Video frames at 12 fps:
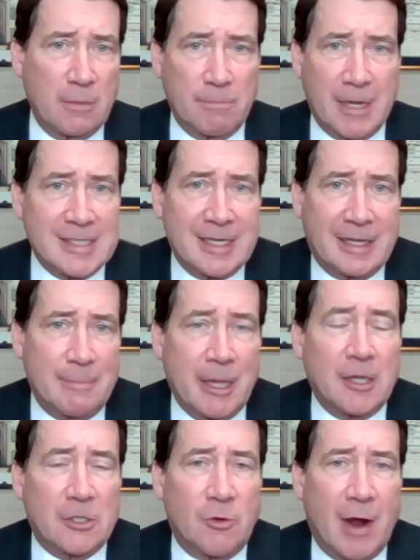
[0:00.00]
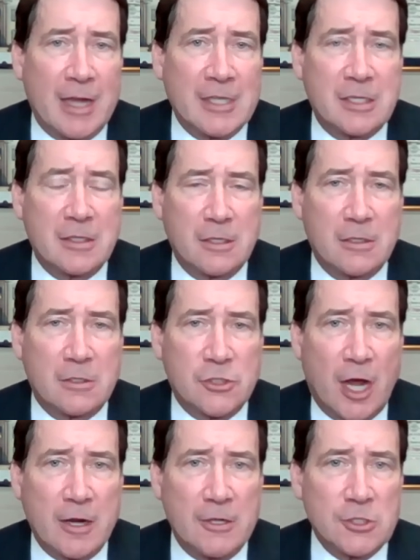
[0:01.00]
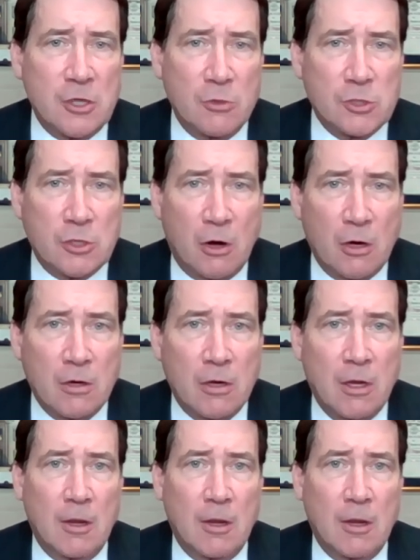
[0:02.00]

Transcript: basically militarizing the Chinese Coast Guard,